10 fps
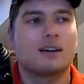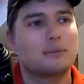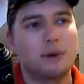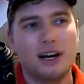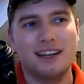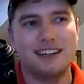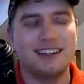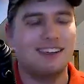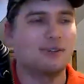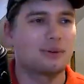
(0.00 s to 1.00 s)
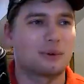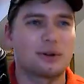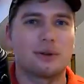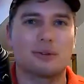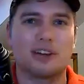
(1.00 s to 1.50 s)
But it was one
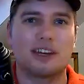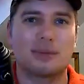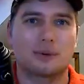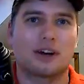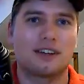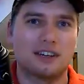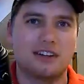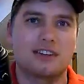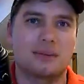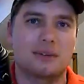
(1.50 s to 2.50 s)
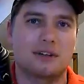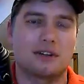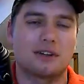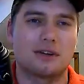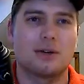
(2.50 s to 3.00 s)
of those days where I needed something to
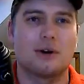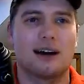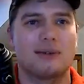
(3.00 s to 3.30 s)
do,